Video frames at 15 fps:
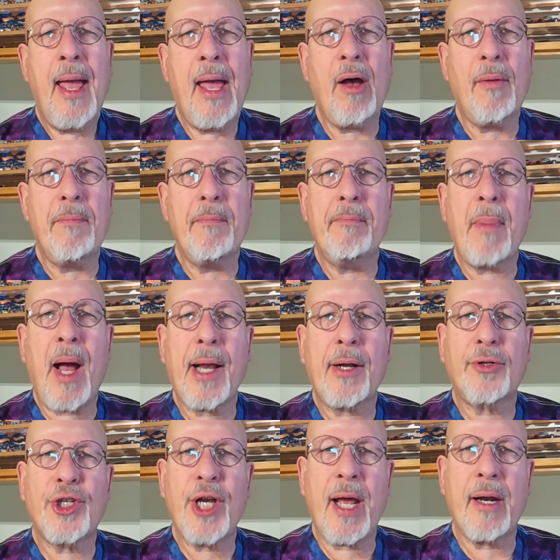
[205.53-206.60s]
help
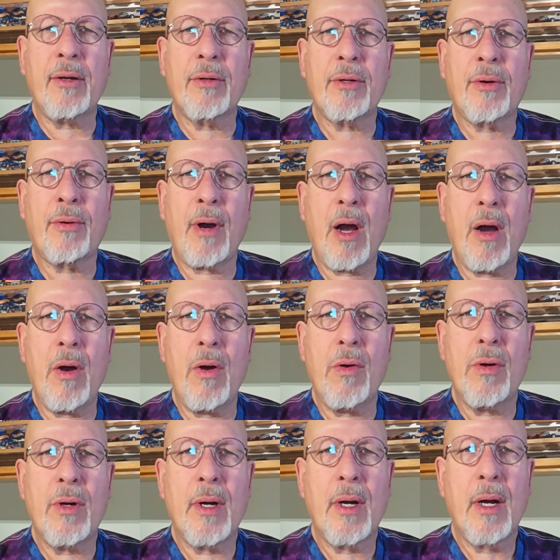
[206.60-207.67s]
my channel
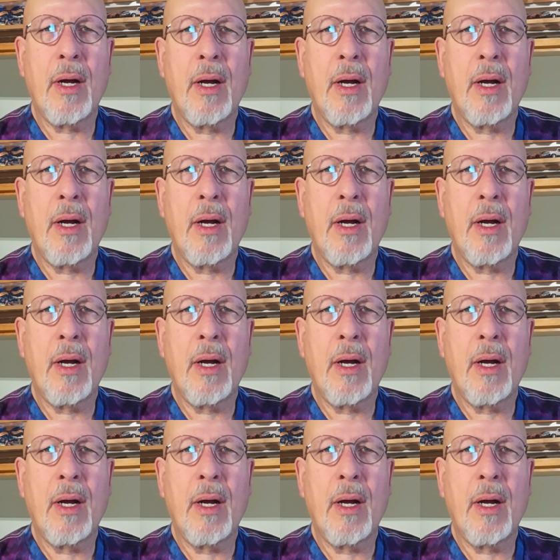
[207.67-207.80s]
grow.